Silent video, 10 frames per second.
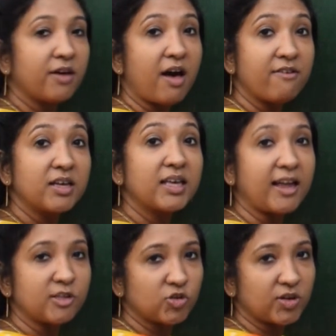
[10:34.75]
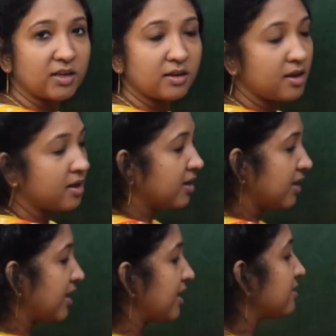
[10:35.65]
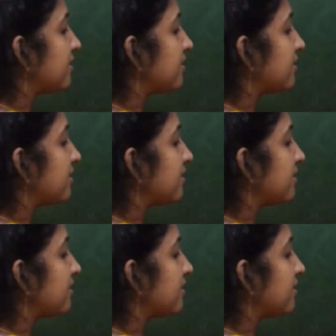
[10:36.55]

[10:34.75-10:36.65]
our country. He is